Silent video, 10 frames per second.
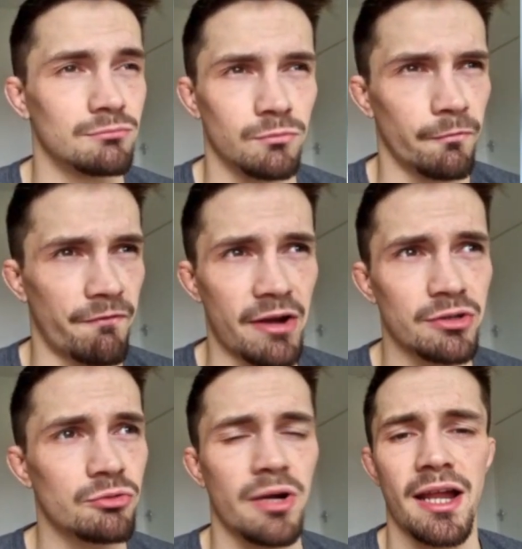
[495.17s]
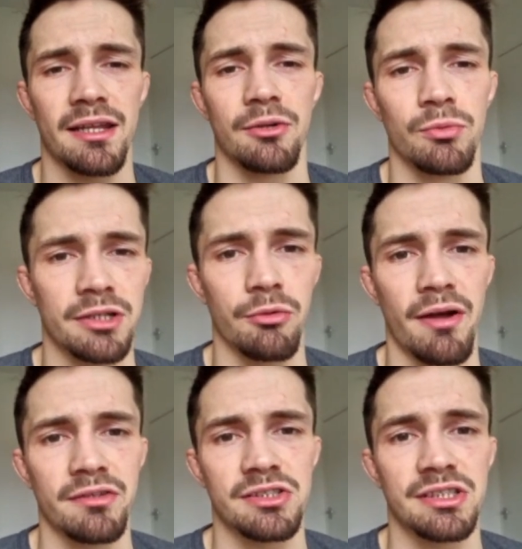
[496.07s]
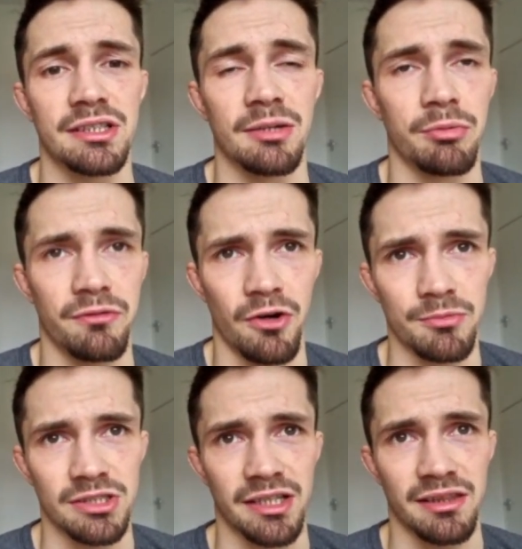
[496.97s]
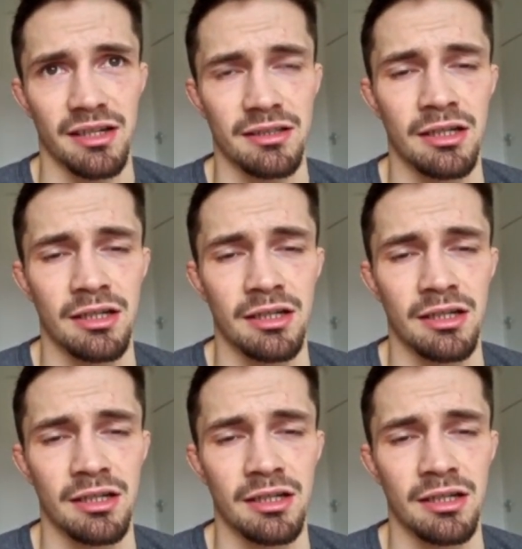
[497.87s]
Very rarely will you ever see a performance like that.